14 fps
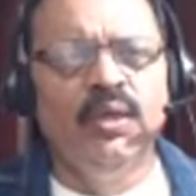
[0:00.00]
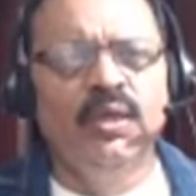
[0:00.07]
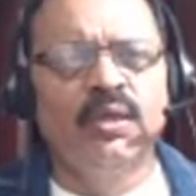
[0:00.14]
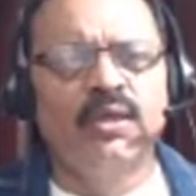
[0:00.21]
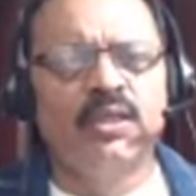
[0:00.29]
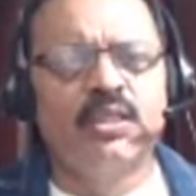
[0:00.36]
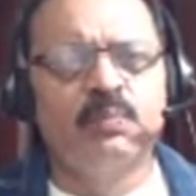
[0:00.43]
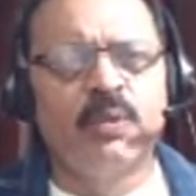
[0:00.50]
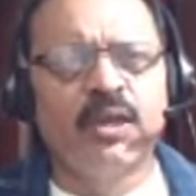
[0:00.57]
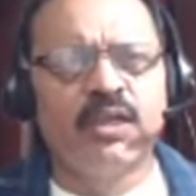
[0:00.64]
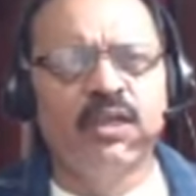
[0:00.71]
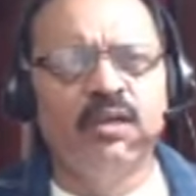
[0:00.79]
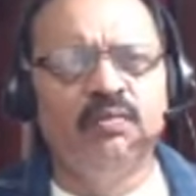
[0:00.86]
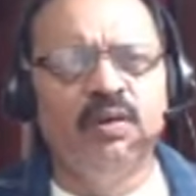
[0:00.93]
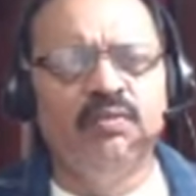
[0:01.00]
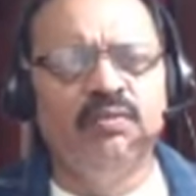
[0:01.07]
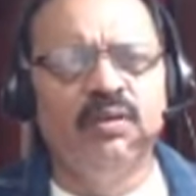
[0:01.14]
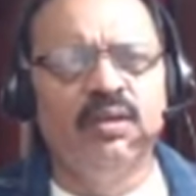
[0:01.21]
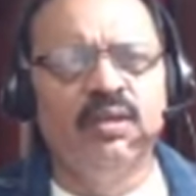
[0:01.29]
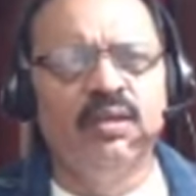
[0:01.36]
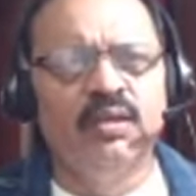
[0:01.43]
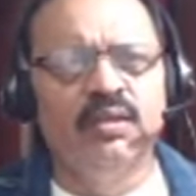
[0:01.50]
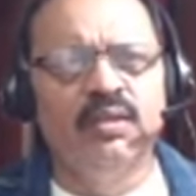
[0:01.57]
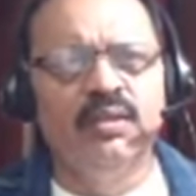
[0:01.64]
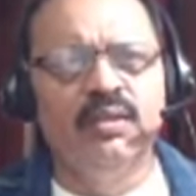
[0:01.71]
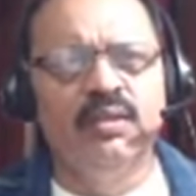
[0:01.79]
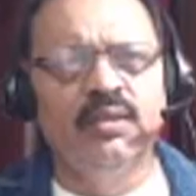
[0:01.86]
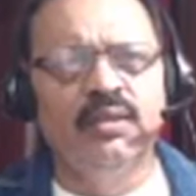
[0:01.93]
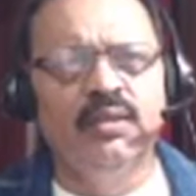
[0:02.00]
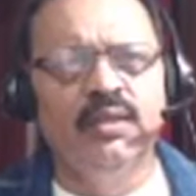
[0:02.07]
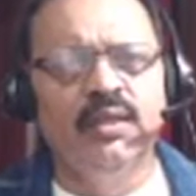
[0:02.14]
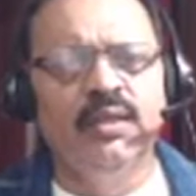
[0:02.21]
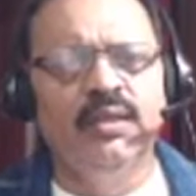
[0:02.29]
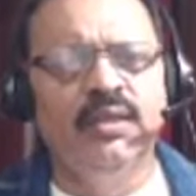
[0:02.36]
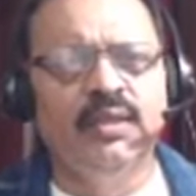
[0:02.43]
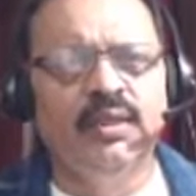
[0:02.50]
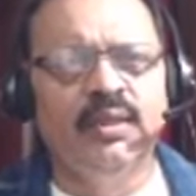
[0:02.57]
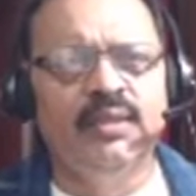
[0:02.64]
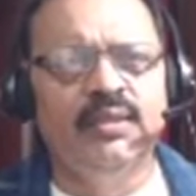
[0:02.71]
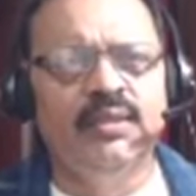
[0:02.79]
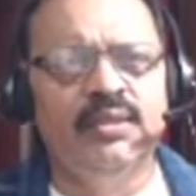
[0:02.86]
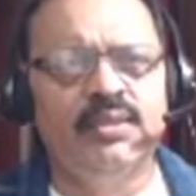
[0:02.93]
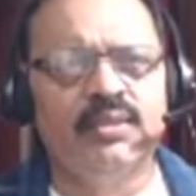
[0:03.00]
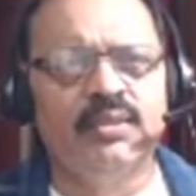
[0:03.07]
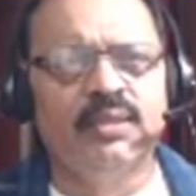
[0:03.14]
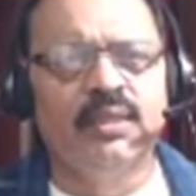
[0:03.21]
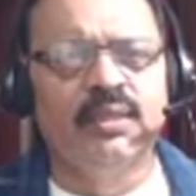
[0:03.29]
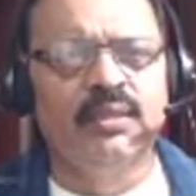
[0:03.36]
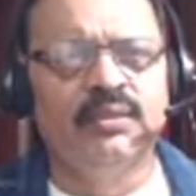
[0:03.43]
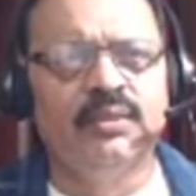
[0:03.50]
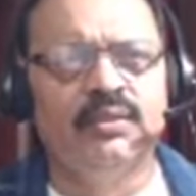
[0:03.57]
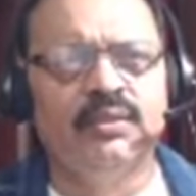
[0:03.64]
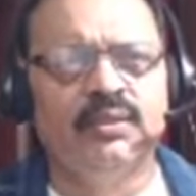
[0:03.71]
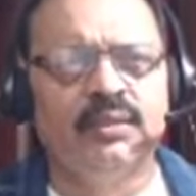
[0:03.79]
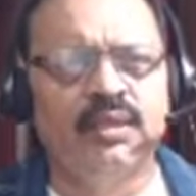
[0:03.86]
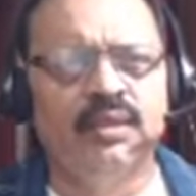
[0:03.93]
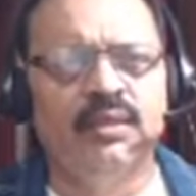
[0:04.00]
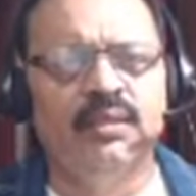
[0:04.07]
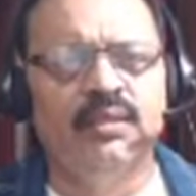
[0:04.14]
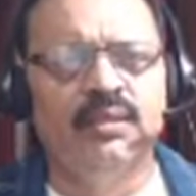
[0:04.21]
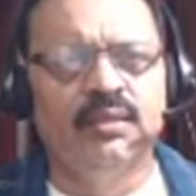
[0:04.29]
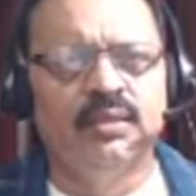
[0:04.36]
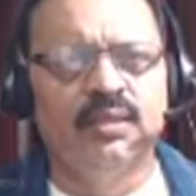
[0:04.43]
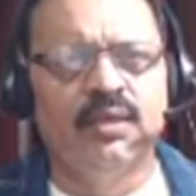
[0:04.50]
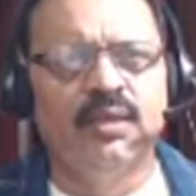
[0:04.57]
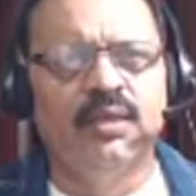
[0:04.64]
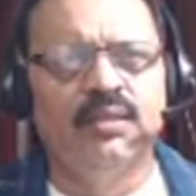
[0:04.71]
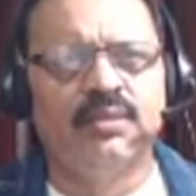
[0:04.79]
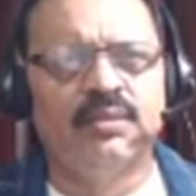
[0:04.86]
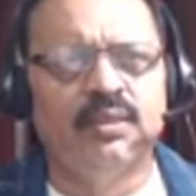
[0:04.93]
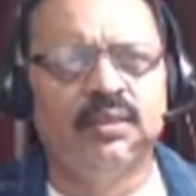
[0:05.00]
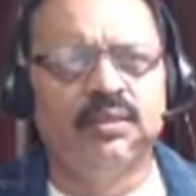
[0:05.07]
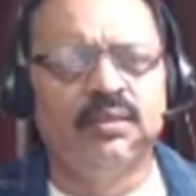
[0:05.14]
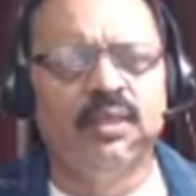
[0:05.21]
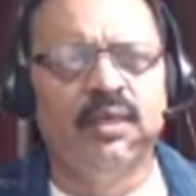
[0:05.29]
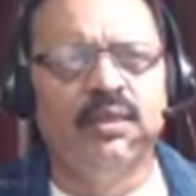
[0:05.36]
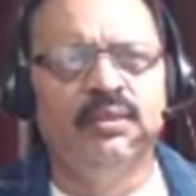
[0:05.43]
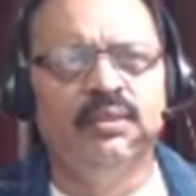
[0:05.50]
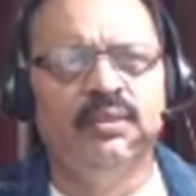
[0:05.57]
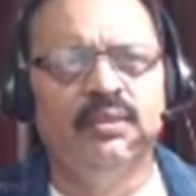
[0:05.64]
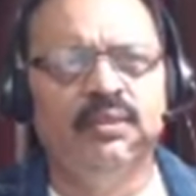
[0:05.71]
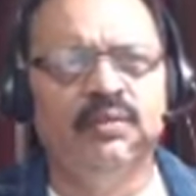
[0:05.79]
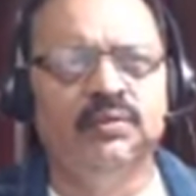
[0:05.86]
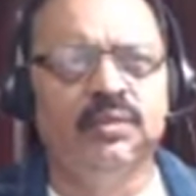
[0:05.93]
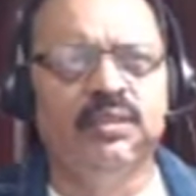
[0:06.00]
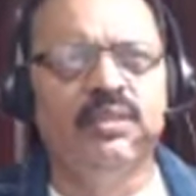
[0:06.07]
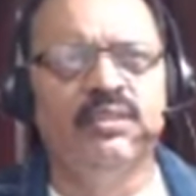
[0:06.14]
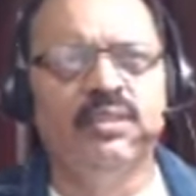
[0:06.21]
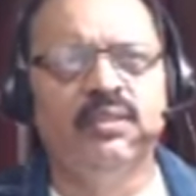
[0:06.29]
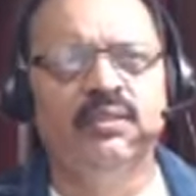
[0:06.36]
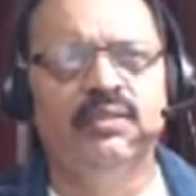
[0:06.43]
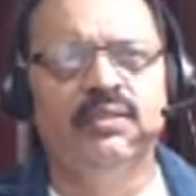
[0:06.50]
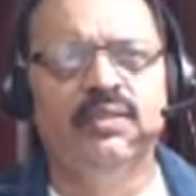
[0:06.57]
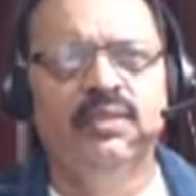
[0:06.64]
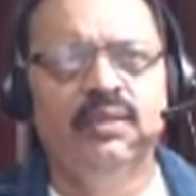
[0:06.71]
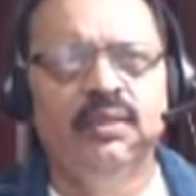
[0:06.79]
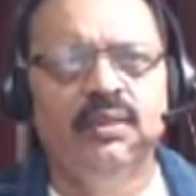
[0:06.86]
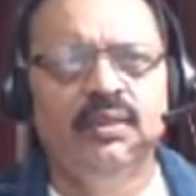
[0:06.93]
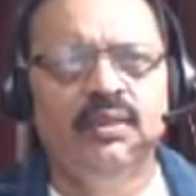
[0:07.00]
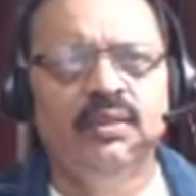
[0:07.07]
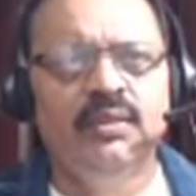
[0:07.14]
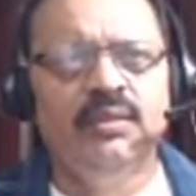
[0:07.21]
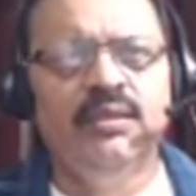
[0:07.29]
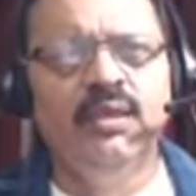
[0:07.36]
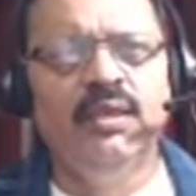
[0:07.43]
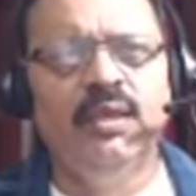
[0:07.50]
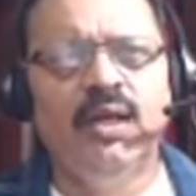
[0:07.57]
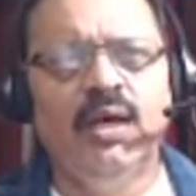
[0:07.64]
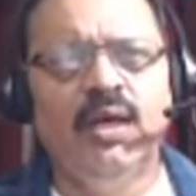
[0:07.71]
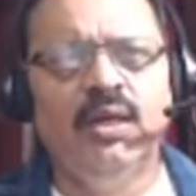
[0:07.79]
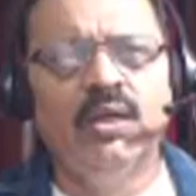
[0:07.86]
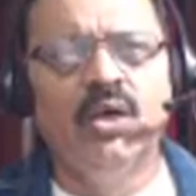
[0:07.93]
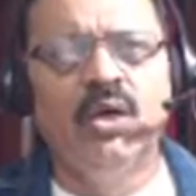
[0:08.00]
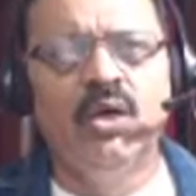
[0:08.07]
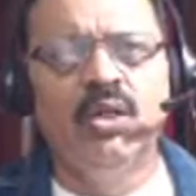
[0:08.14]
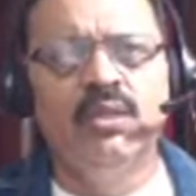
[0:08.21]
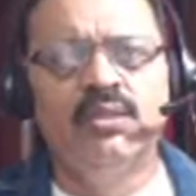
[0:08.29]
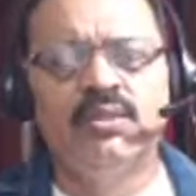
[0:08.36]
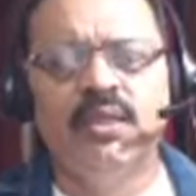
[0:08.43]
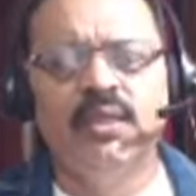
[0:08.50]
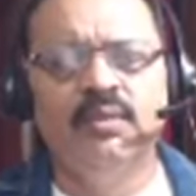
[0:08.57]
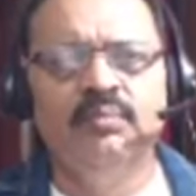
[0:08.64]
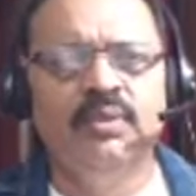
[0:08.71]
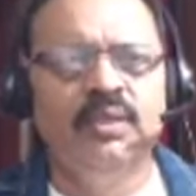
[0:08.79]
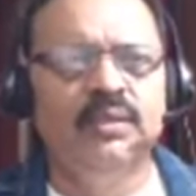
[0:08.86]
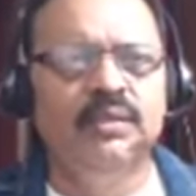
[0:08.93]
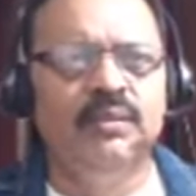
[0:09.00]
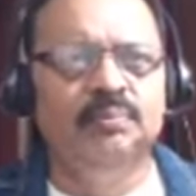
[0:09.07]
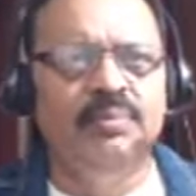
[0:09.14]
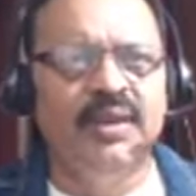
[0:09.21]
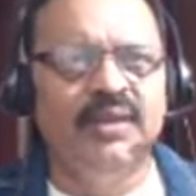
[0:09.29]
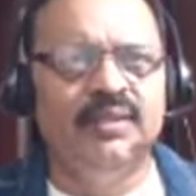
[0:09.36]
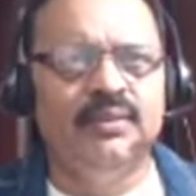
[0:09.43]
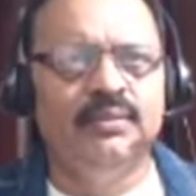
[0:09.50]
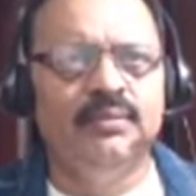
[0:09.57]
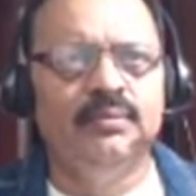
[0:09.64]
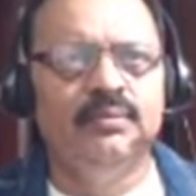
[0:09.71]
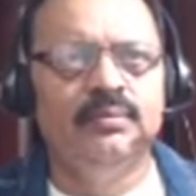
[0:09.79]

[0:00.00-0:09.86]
irrespective of her, any lady's religion, color, caste, nationality, region, they are all same in the bed.